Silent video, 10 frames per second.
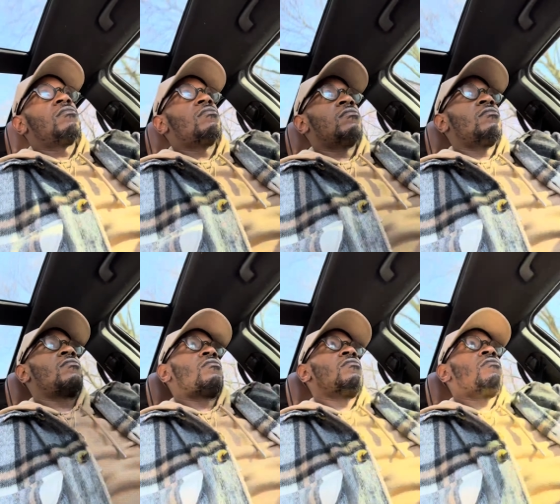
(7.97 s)
We
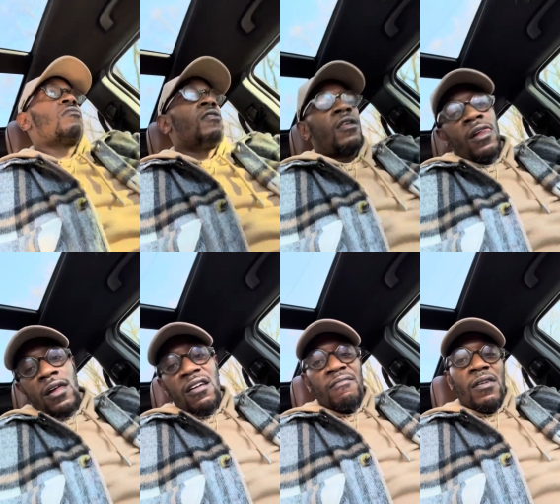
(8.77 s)
definitely living
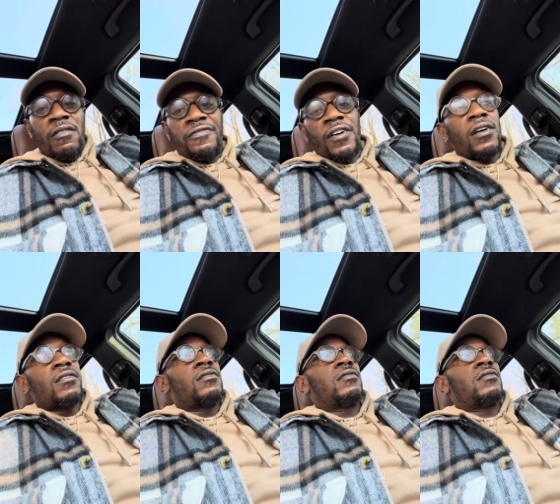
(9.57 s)
over here, motherfucker.